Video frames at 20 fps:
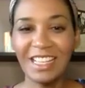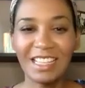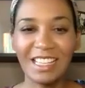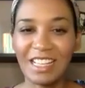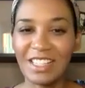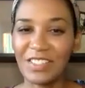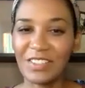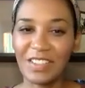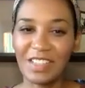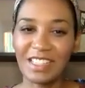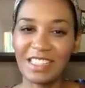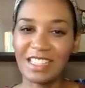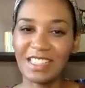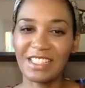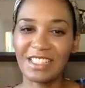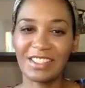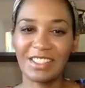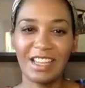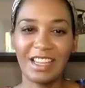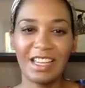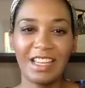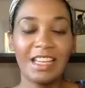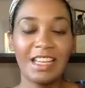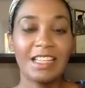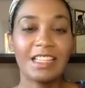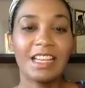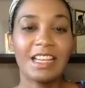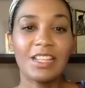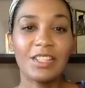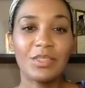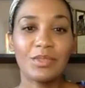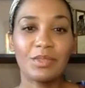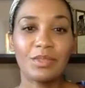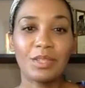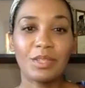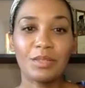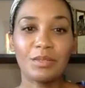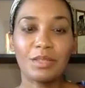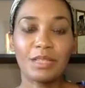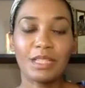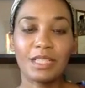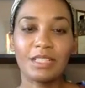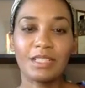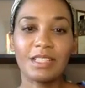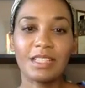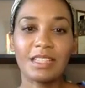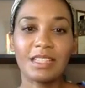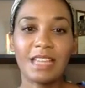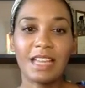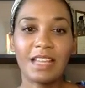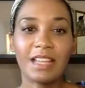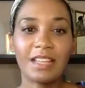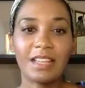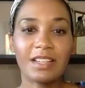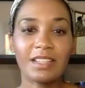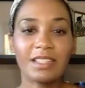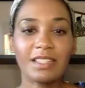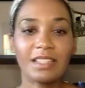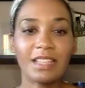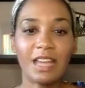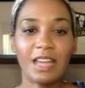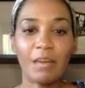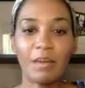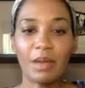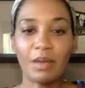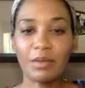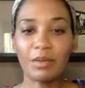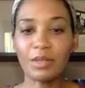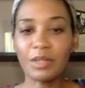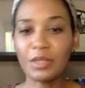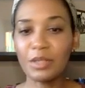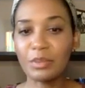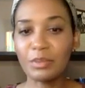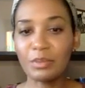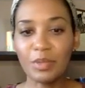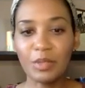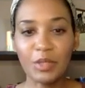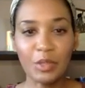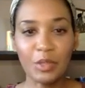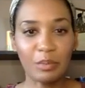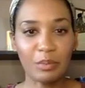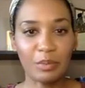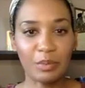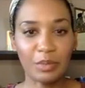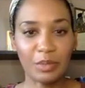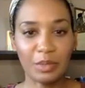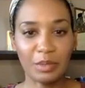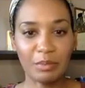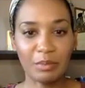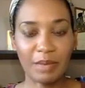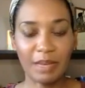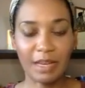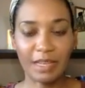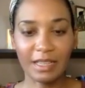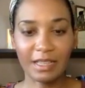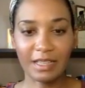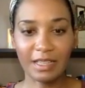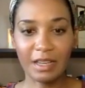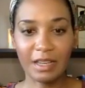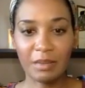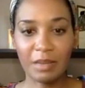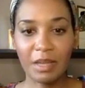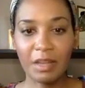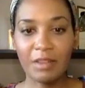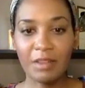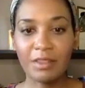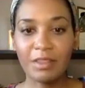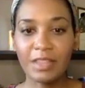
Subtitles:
That's fine. That's really, really good. Tell us. I want to put your book back up.